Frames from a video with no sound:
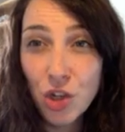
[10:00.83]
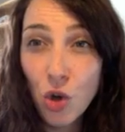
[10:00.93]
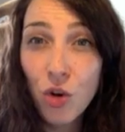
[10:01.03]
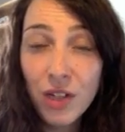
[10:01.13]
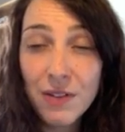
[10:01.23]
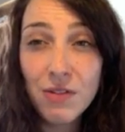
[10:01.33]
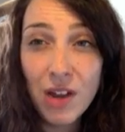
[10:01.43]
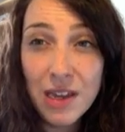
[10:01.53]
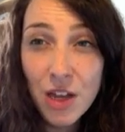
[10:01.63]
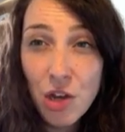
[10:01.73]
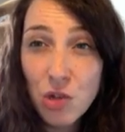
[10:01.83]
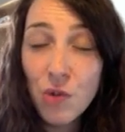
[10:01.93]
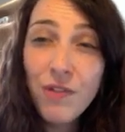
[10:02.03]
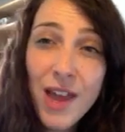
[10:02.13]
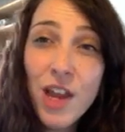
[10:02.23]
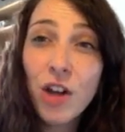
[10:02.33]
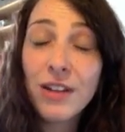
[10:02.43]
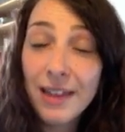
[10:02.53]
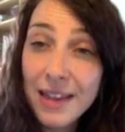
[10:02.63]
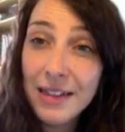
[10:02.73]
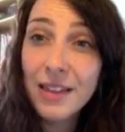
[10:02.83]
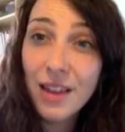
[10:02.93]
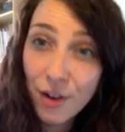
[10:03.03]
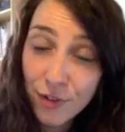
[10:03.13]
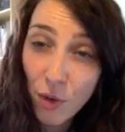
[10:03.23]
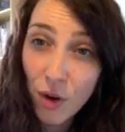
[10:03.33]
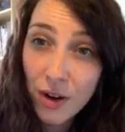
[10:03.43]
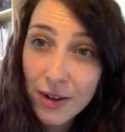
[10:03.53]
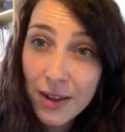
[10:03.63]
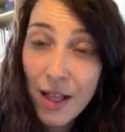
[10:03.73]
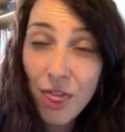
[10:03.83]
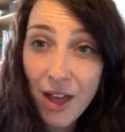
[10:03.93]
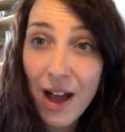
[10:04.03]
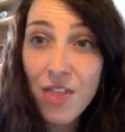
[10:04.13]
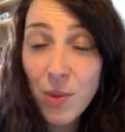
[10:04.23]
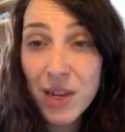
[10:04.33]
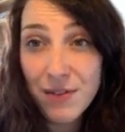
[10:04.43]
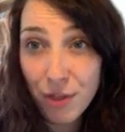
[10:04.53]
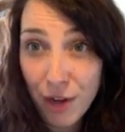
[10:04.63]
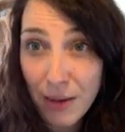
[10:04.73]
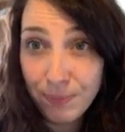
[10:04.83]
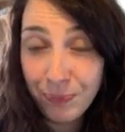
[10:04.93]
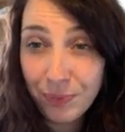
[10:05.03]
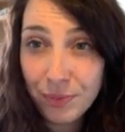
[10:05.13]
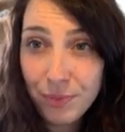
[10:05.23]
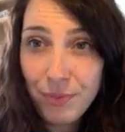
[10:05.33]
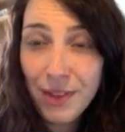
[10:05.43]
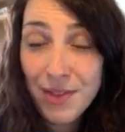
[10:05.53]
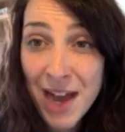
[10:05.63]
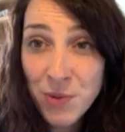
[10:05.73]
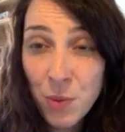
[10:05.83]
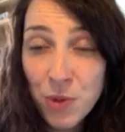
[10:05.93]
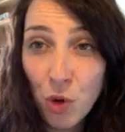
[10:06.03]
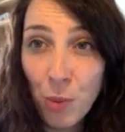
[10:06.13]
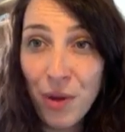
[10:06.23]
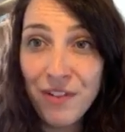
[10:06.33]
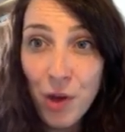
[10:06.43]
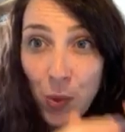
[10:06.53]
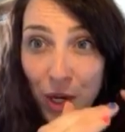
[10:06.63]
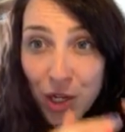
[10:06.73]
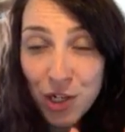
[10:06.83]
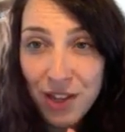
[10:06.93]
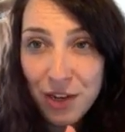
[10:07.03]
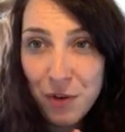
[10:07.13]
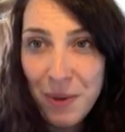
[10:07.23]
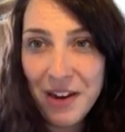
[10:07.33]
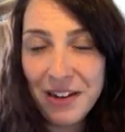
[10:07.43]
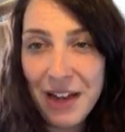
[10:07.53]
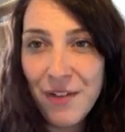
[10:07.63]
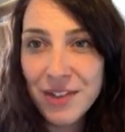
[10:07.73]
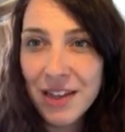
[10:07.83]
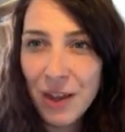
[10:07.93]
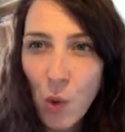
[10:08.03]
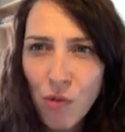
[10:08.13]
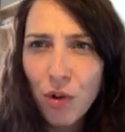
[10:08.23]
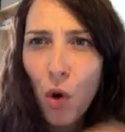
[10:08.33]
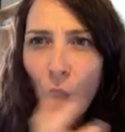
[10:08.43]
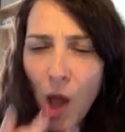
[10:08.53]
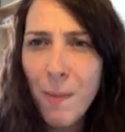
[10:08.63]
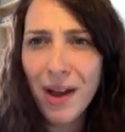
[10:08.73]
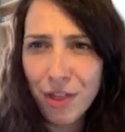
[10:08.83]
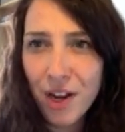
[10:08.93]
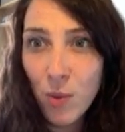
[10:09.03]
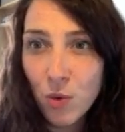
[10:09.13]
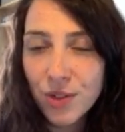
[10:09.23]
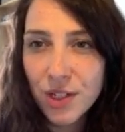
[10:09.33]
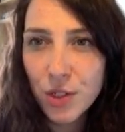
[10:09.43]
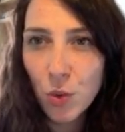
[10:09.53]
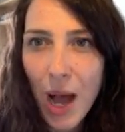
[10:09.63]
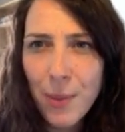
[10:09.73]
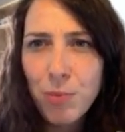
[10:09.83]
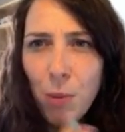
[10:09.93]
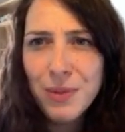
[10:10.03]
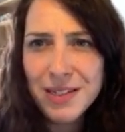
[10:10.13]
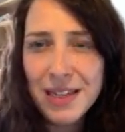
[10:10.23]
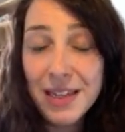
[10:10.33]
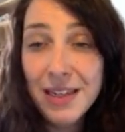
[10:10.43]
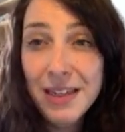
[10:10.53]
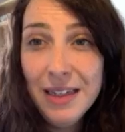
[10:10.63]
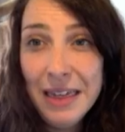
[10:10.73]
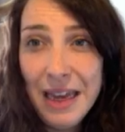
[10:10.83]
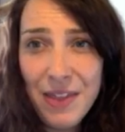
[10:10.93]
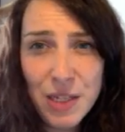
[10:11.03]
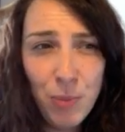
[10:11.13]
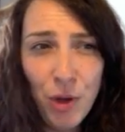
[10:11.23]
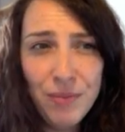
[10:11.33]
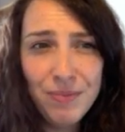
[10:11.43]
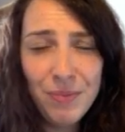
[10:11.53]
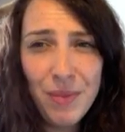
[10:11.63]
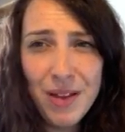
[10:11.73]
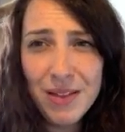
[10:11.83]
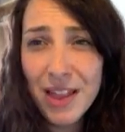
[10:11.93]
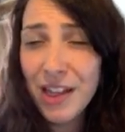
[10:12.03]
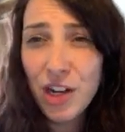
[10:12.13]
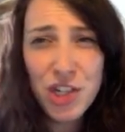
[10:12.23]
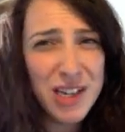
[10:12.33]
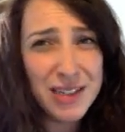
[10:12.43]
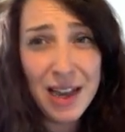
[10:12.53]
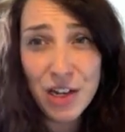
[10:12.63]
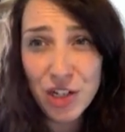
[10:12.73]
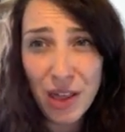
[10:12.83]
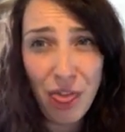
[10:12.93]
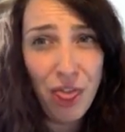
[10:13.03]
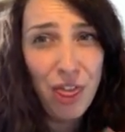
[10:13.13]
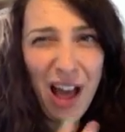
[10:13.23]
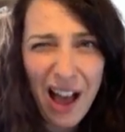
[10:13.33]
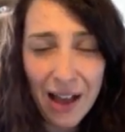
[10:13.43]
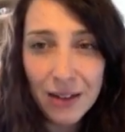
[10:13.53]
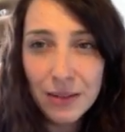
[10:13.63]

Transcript: and God-given right. So very unlikely, therefore, that they would have a threat. That is when we talk about evaluation at the end of our paragraphs, and like overall how big a threat was it. So I would probably say at this point the clergy isn't actually that